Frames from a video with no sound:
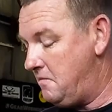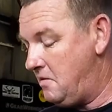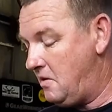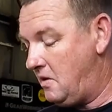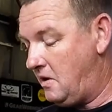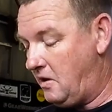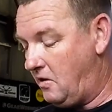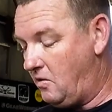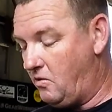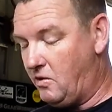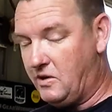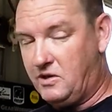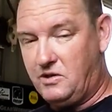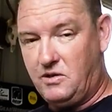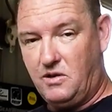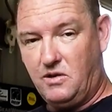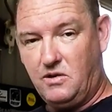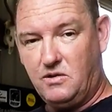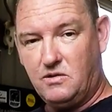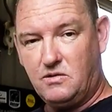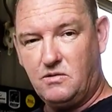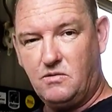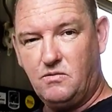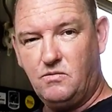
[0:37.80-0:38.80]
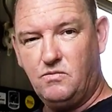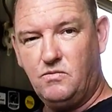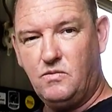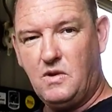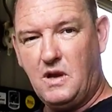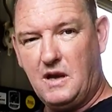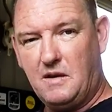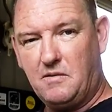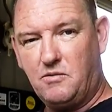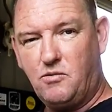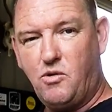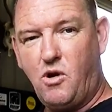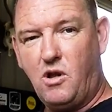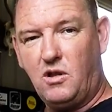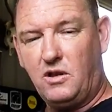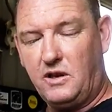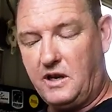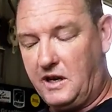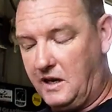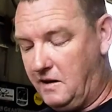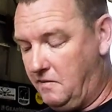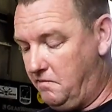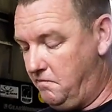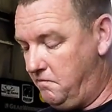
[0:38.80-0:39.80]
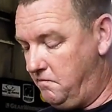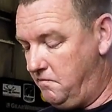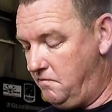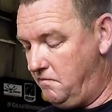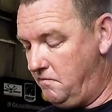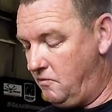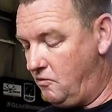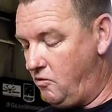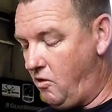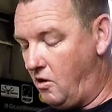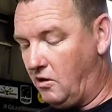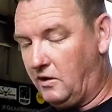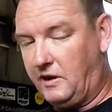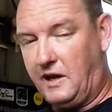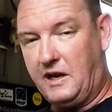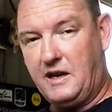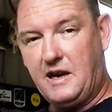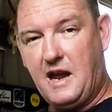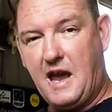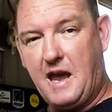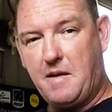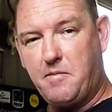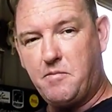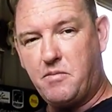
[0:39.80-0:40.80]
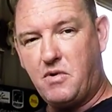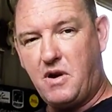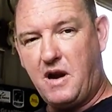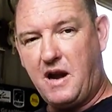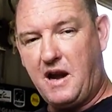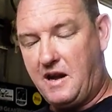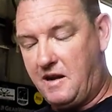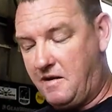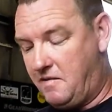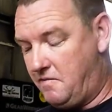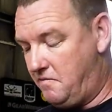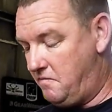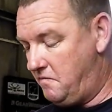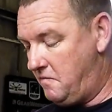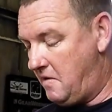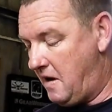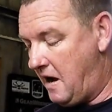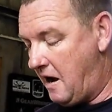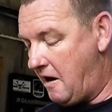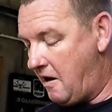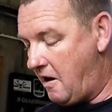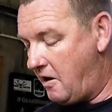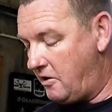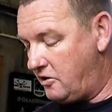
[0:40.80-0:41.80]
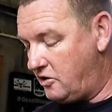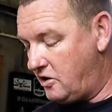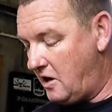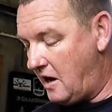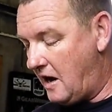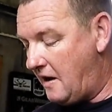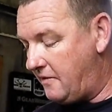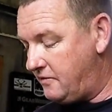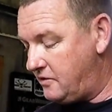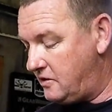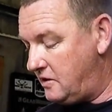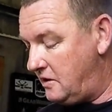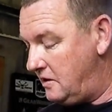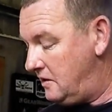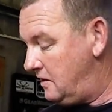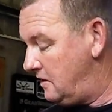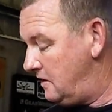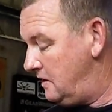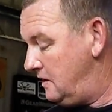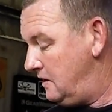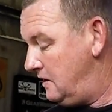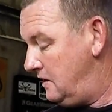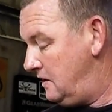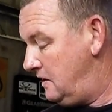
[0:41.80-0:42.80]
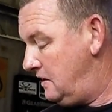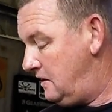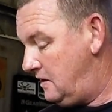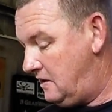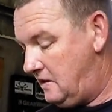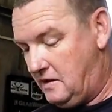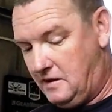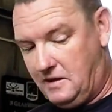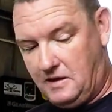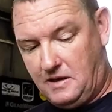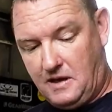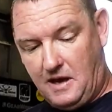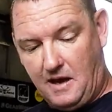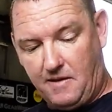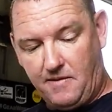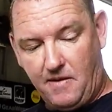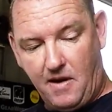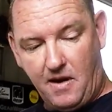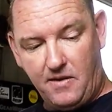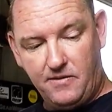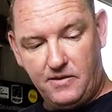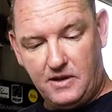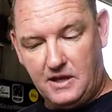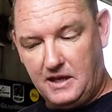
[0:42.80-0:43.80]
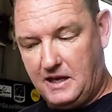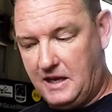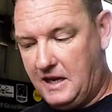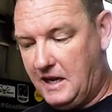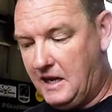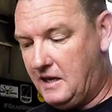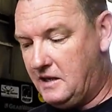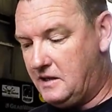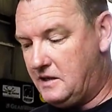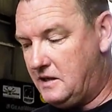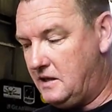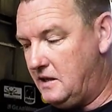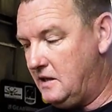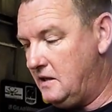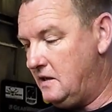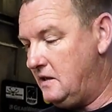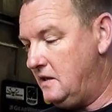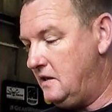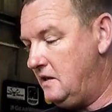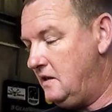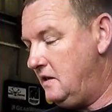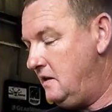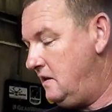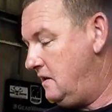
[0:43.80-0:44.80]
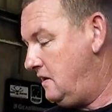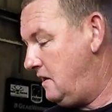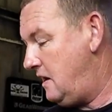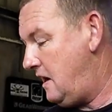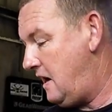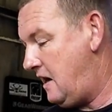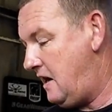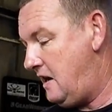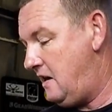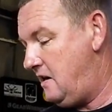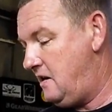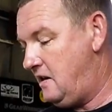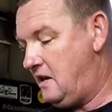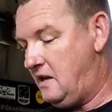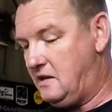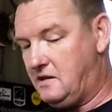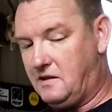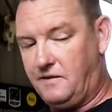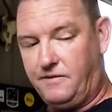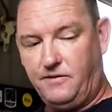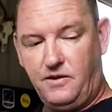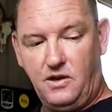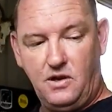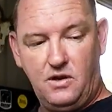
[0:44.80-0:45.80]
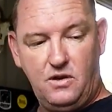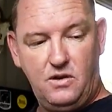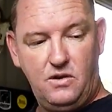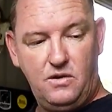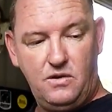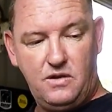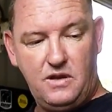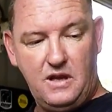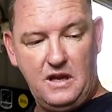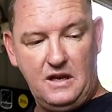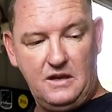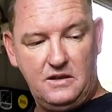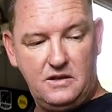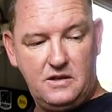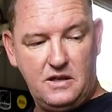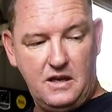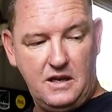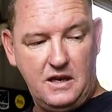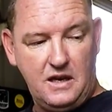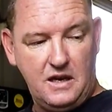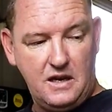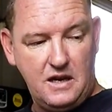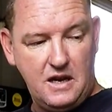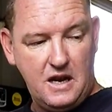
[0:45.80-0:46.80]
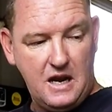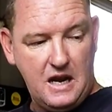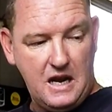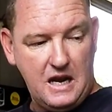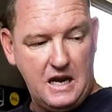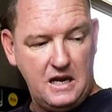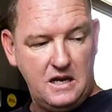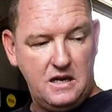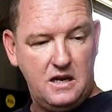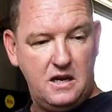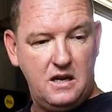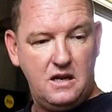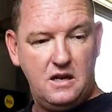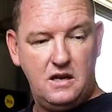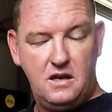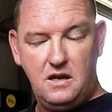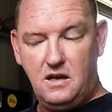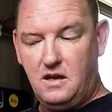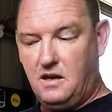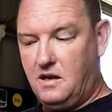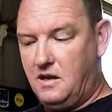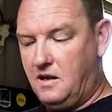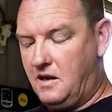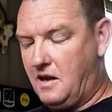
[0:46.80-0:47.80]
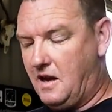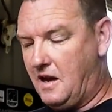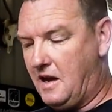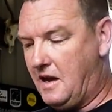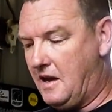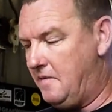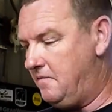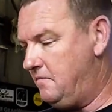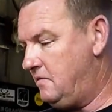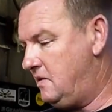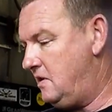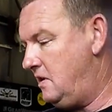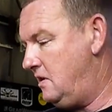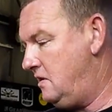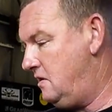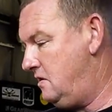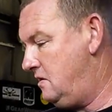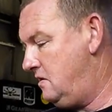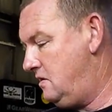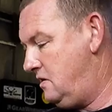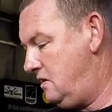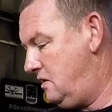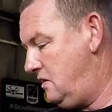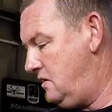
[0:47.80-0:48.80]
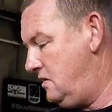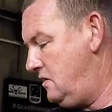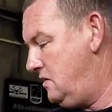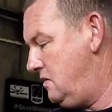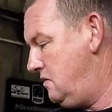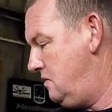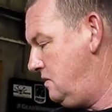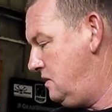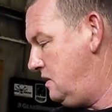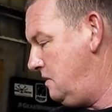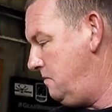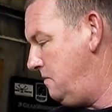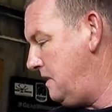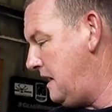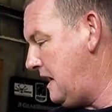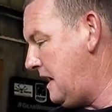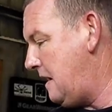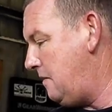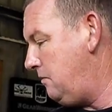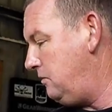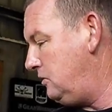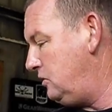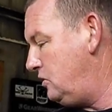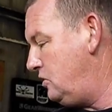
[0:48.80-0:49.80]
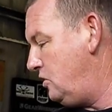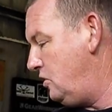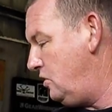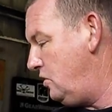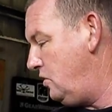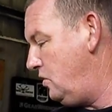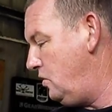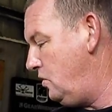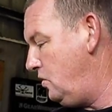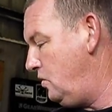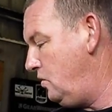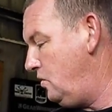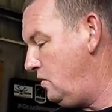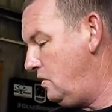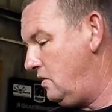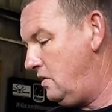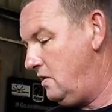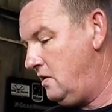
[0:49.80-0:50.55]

I always use quality name brand arrow shafts, have over the years, and there's a few things that you need to be able to